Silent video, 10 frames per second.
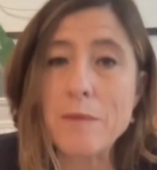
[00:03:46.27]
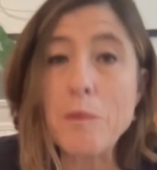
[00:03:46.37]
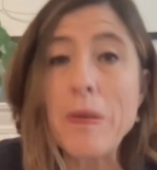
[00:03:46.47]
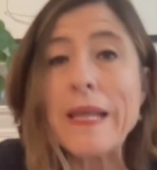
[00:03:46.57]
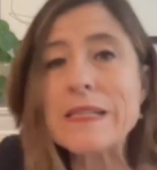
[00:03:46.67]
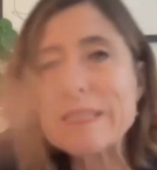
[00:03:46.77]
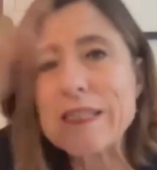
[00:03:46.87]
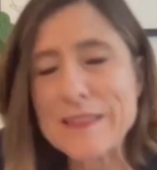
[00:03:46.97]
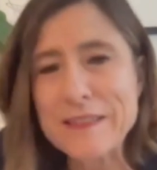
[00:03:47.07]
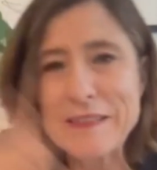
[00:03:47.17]
and
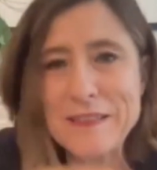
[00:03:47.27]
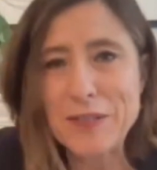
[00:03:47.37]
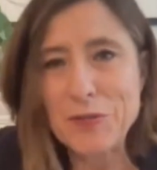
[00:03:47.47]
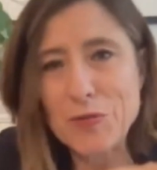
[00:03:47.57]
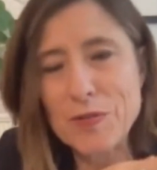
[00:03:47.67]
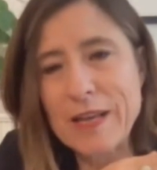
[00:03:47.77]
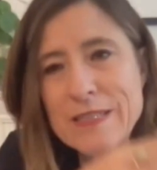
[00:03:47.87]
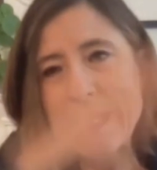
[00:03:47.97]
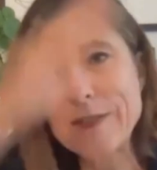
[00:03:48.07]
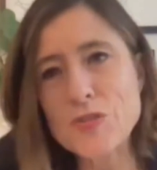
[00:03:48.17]
placing the
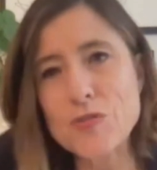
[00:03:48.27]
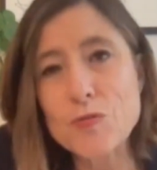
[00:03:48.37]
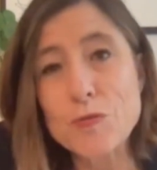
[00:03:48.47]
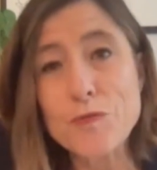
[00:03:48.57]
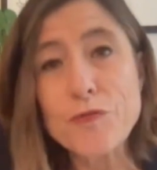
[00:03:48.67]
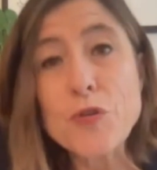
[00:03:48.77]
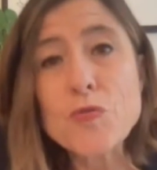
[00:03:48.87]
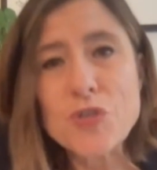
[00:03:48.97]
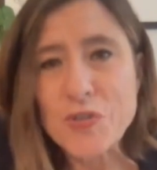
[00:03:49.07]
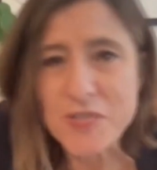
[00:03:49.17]
attention to
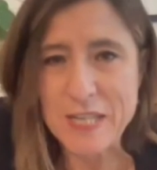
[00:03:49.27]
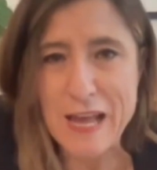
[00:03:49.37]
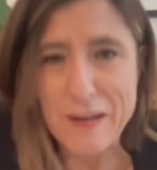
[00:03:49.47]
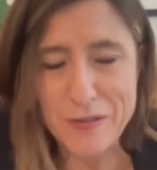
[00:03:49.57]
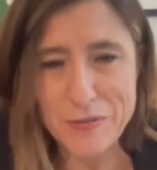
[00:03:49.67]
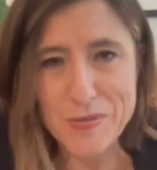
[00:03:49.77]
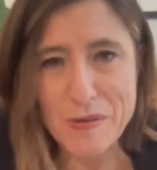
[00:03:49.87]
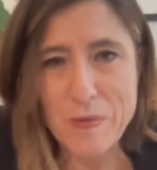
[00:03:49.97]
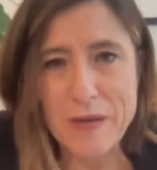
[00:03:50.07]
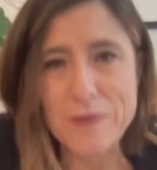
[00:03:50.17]
future scenarios
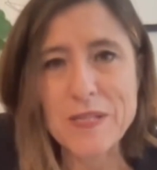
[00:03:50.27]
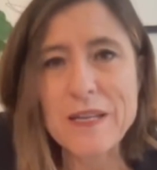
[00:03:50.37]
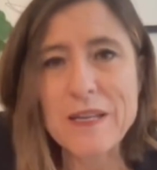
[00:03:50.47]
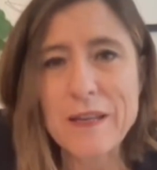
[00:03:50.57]
about